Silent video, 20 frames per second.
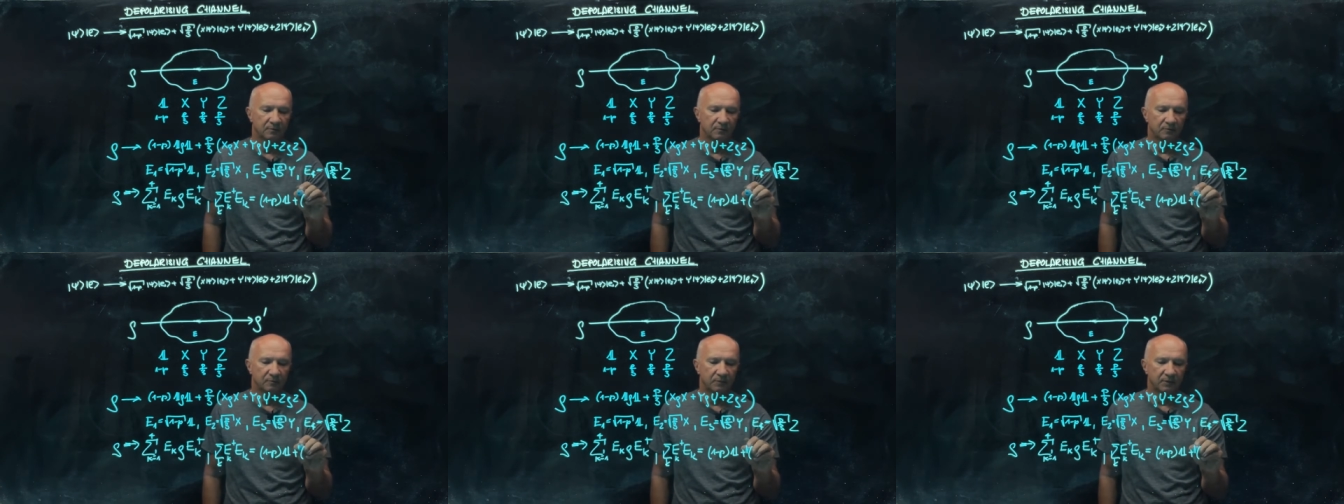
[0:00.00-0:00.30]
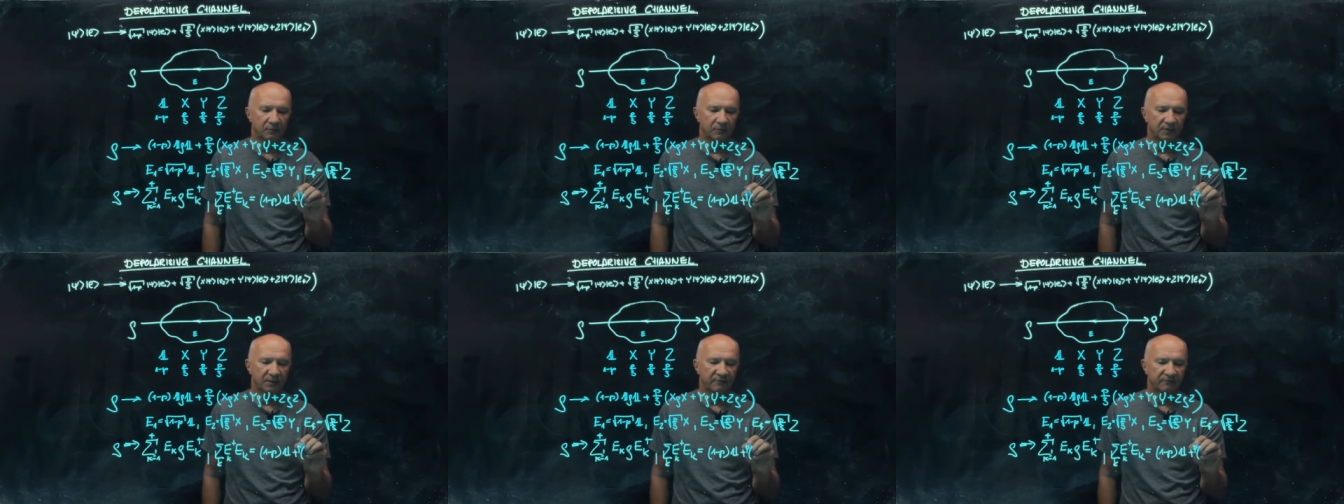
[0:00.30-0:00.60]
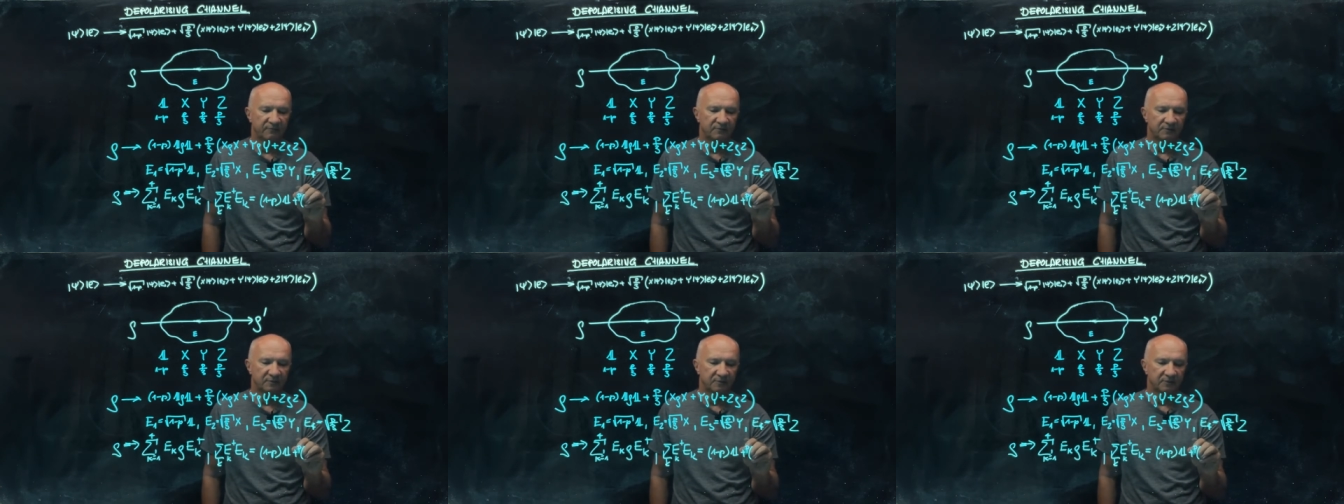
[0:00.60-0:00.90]
well, we have
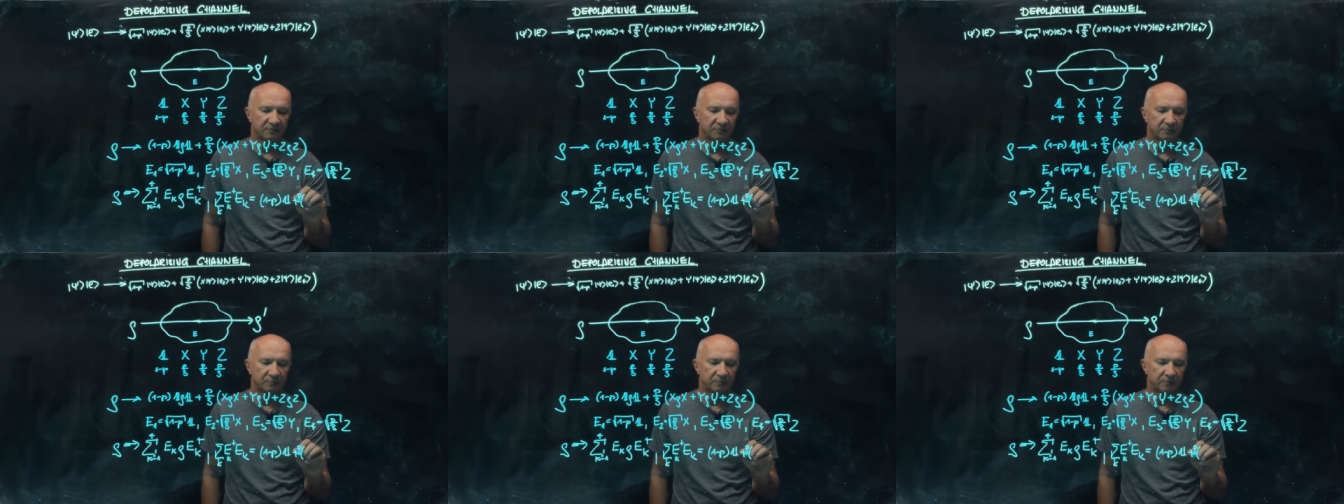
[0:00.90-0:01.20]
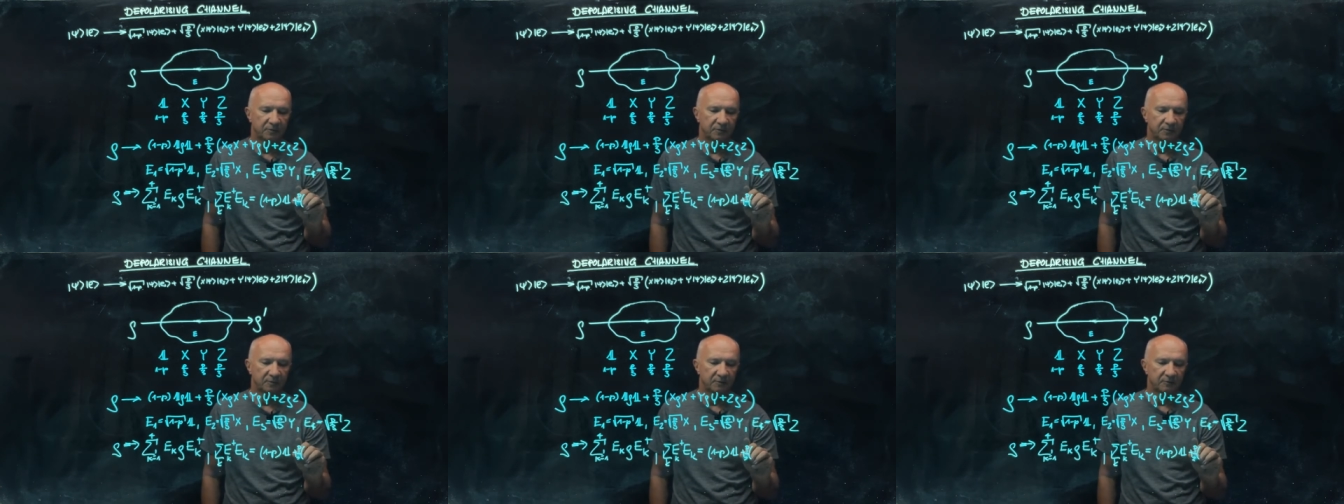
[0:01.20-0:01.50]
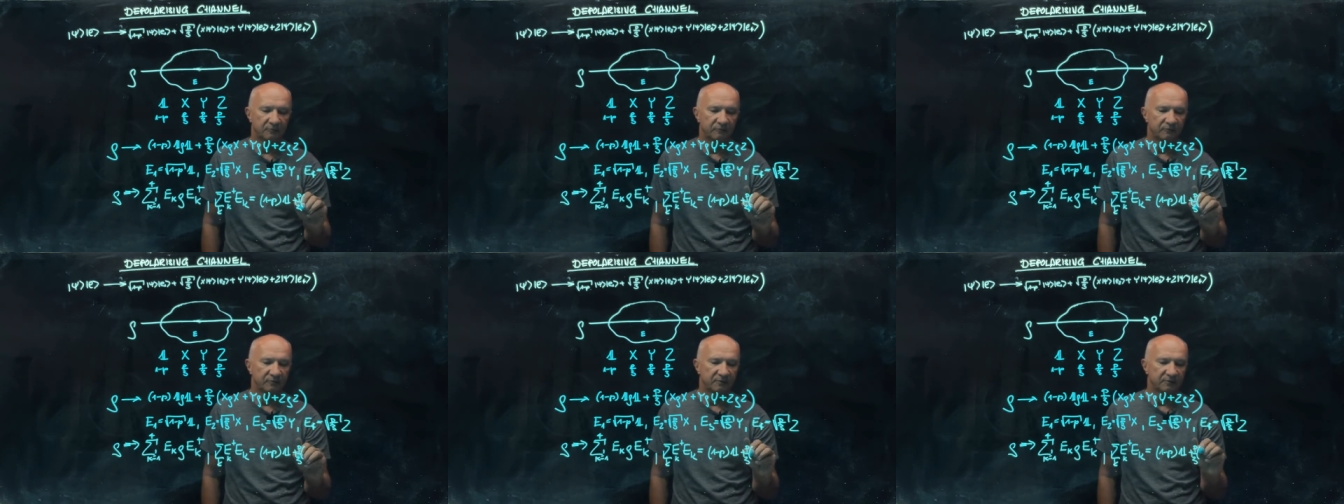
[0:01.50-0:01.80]
term p
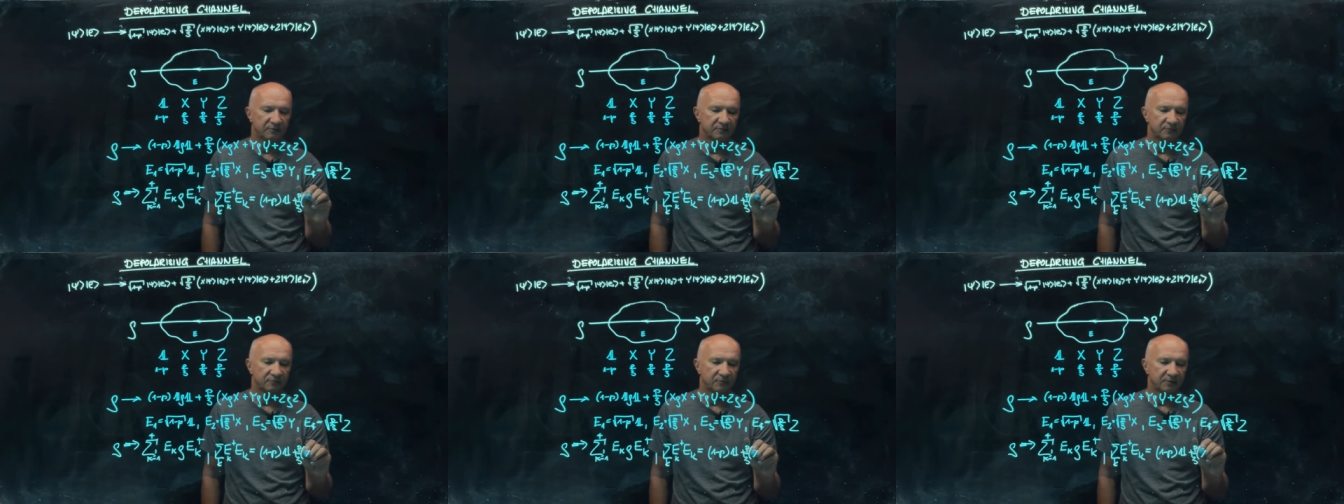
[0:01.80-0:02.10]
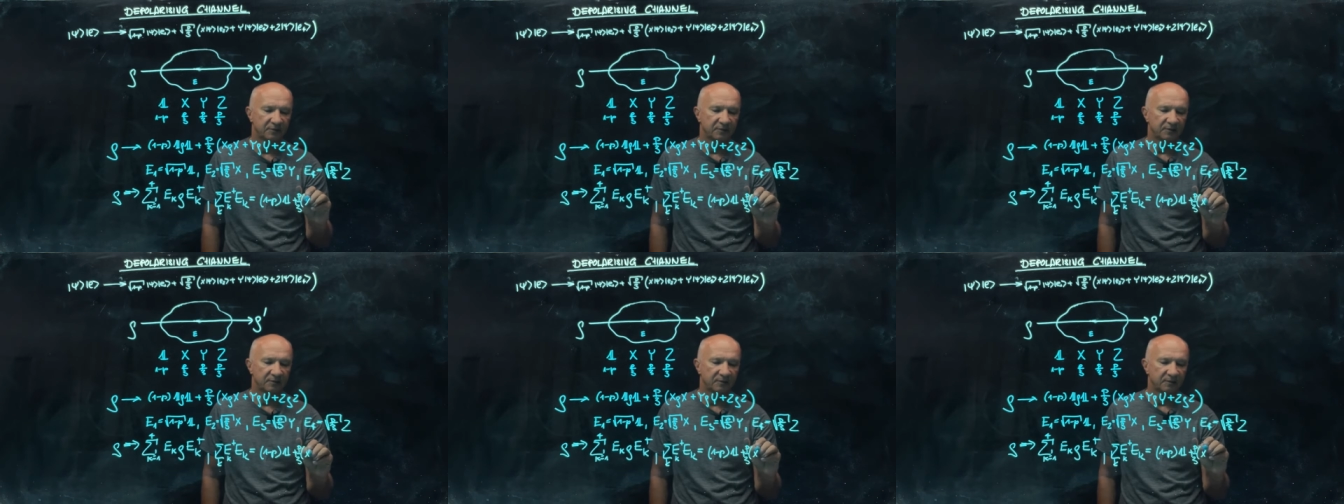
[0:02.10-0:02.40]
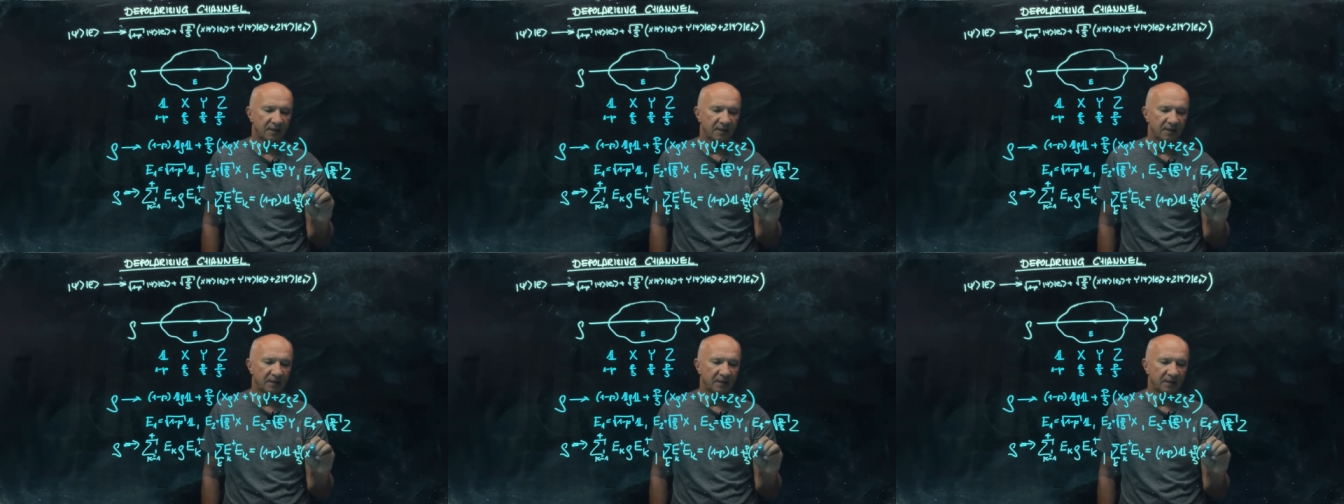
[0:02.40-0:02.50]
over 3